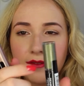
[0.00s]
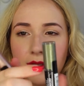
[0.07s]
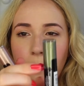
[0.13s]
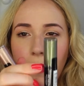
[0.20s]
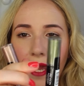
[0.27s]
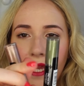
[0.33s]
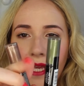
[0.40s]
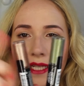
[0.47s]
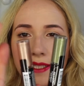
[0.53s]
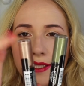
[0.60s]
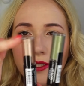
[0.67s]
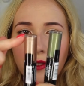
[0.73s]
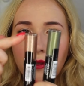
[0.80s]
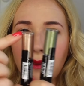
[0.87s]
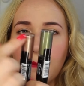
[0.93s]
as the base,
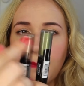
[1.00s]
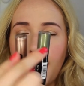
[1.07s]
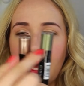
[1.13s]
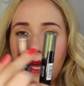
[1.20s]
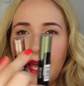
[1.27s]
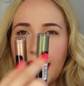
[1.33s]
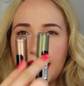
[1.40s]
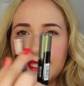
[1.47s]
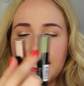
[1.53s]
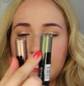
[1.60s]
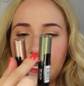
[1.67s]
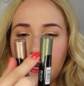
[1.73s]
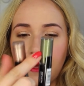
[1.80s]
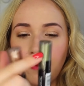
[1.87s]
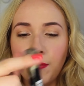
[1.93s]
so the matte end
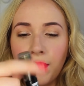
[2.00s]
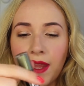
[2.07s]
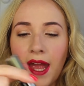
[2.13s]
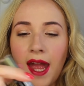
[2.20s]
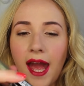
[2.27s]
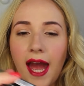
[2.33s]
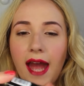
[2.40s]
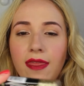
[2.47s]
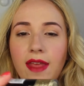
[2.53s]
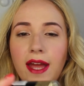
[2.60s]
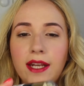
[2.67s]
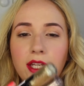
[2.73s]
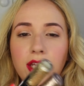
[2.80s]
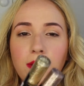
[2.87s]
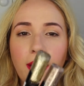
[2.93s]
here, and
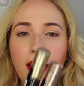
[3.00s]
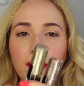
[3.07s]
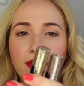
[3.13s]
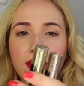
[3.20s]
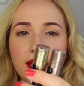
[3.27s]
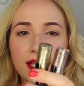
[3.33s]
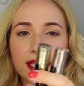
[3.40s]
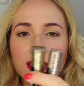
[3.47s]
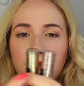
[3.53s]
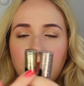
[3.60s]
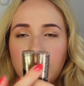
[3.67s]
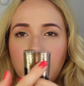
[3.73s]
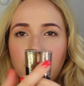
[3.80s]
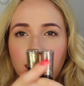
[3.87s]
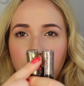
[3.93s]
then you have the glitter
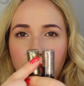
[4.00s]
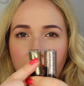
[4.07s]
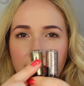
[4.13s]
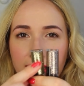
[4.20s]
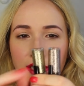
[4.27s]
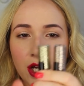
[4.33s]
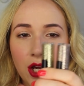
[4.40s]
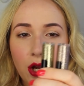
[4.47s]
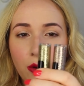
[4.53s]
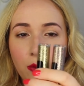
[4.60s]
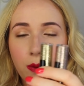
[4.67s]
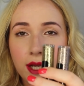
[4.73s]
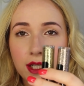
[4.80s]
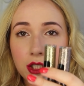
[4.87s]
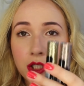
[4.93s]
on the other end
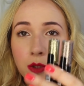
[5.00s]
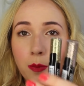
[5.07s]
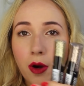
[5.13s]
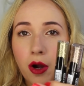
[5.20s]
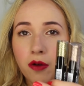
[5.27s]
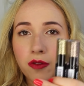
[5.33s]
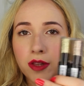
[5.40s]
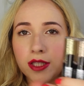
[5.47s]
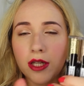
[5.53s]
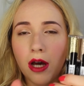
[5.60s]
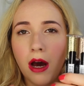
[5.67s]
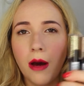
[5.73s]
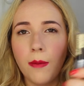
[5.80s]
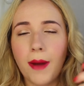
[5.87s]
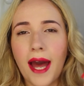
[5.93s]
which you put over the
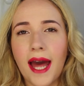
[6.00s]
top.